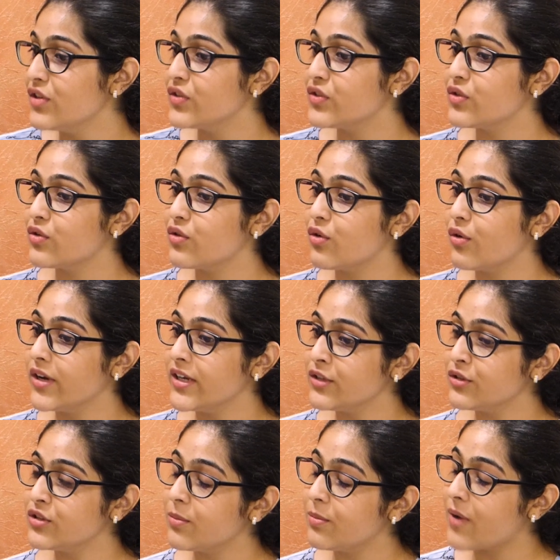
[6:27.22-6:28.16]
So
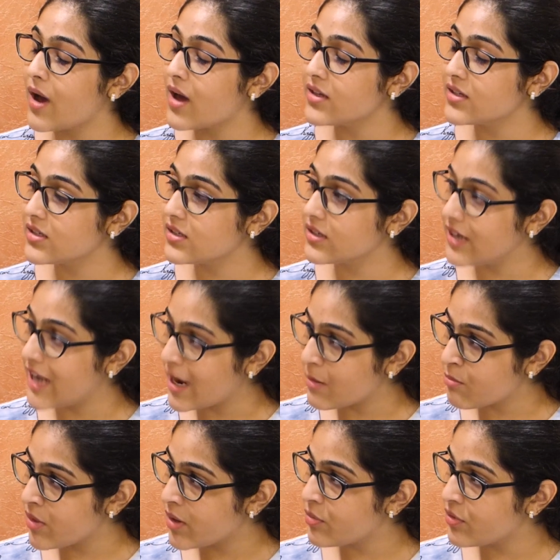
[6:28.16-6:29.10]
going through the past
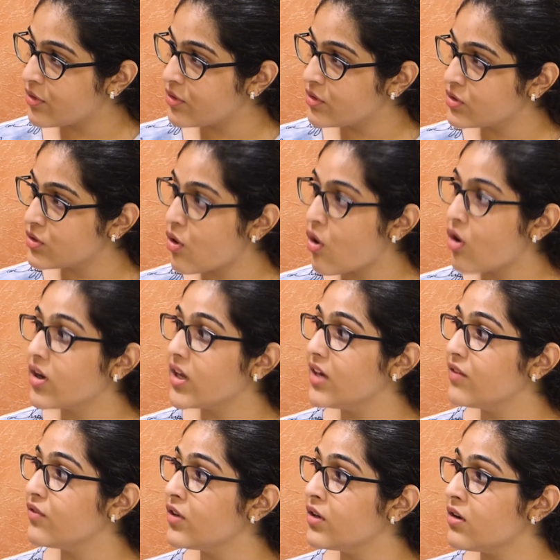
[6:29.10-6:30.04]
CLAT papers or
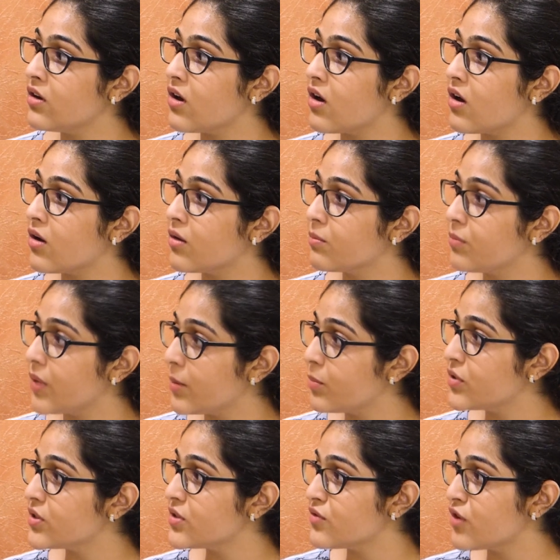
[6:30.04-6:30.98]
even
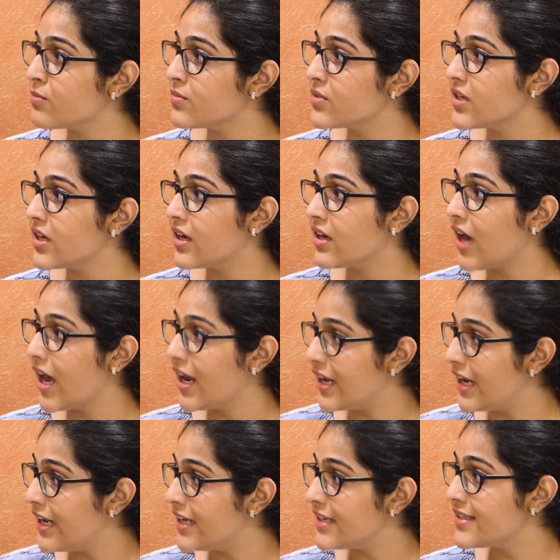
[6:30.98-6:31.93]
papers from say
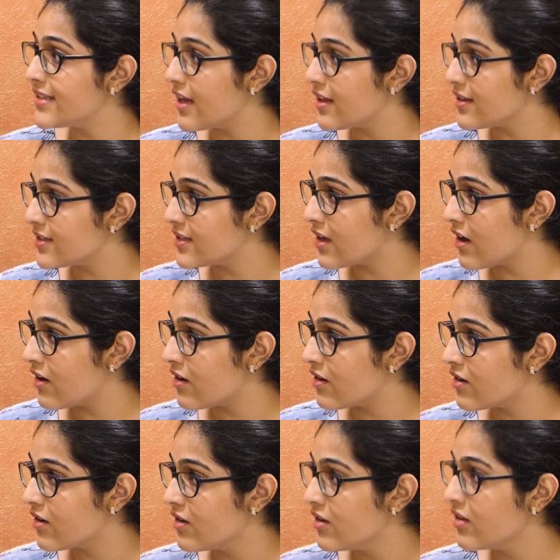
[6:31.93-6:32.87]
NLS,
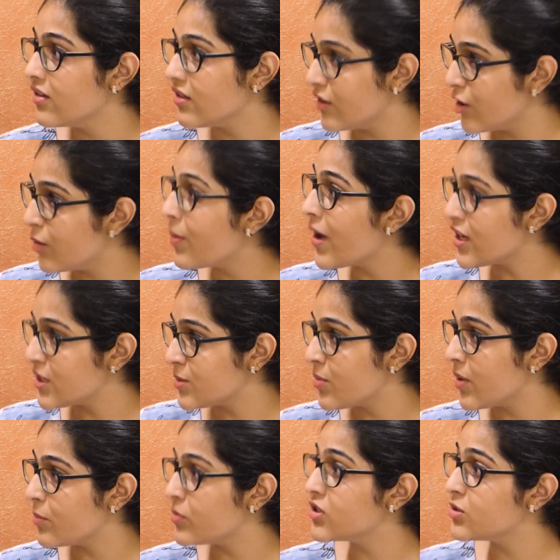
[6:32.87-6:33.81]
NALSAR, their
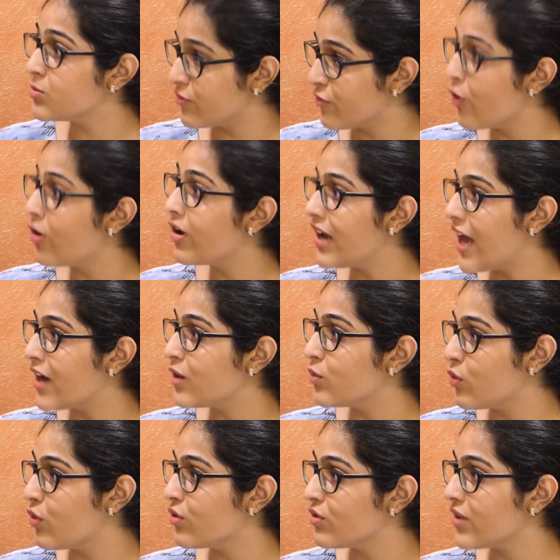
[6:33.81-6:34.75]
past papers before
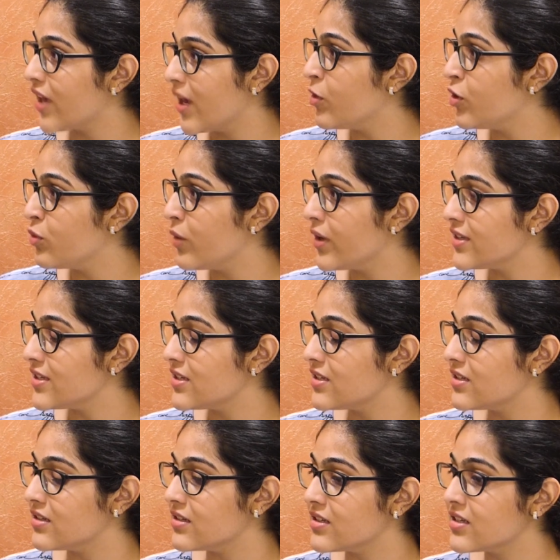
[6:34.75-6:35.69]
CLAT came into
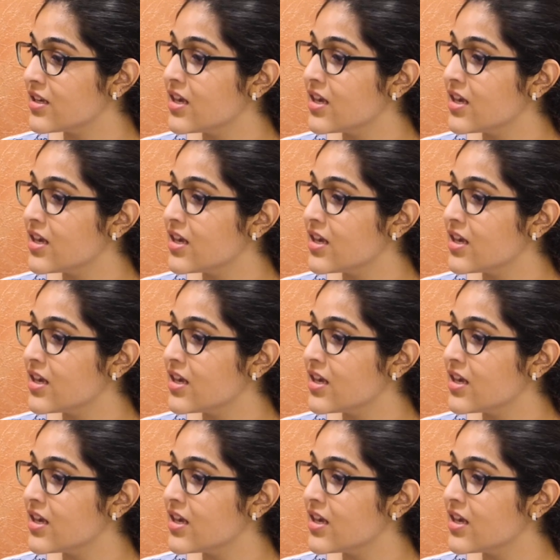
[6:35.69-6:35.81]
existence.